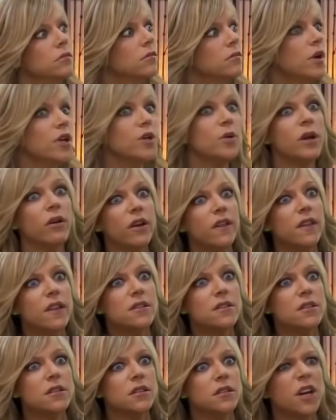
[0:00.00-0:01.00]
Are you hearing
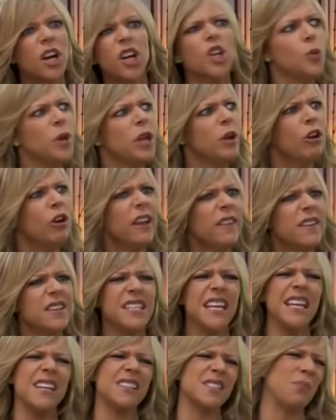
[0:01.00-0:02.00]
this? Are you hearing this?
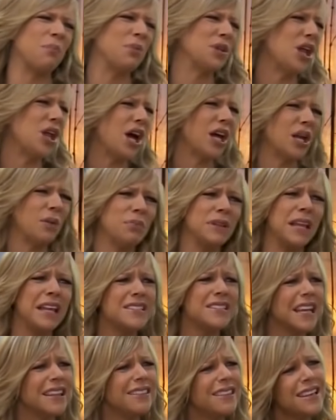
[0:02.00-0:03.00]
He doesn't belong in a
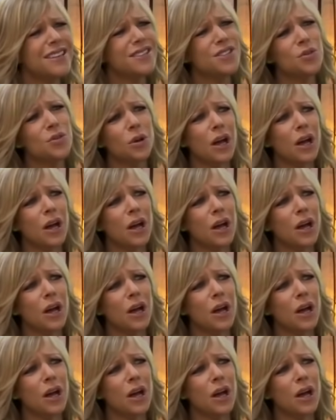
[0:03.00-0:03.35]
place like this, you